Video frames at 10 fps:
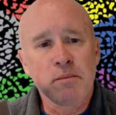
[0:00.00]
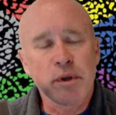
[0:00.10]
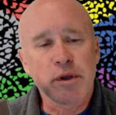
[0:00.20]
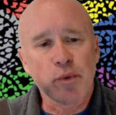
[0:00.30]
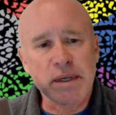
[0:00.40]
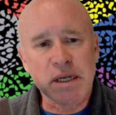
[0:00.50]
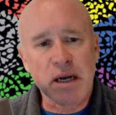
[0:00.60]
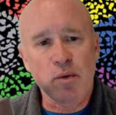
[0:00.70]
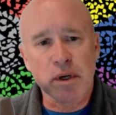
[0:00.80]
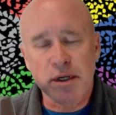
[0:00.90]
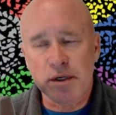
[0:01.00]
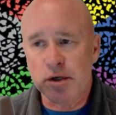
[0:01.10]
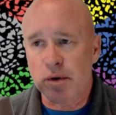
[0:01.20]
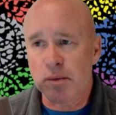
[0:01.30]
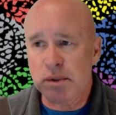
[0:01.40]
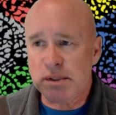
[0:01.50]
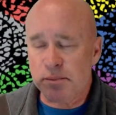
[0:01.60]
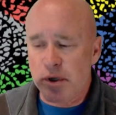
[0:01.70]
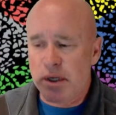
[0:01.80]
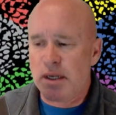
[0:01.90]
But the reason I wanted to do it was to
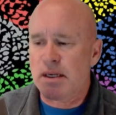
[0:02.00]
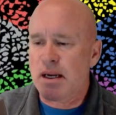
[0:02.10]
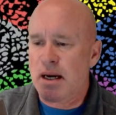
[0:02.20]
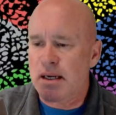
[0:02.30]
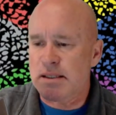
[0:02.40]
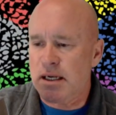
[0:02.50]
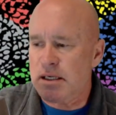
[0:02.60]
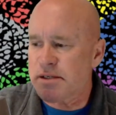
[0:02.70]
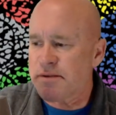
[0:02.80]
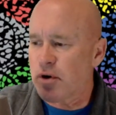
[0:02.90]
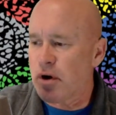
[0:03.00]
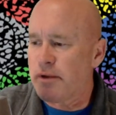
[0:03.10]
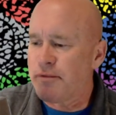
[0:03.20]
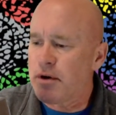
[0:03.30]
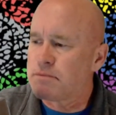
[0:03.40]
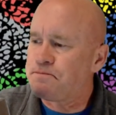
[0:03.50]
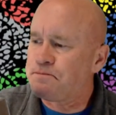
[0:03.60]
put it into context for all of you.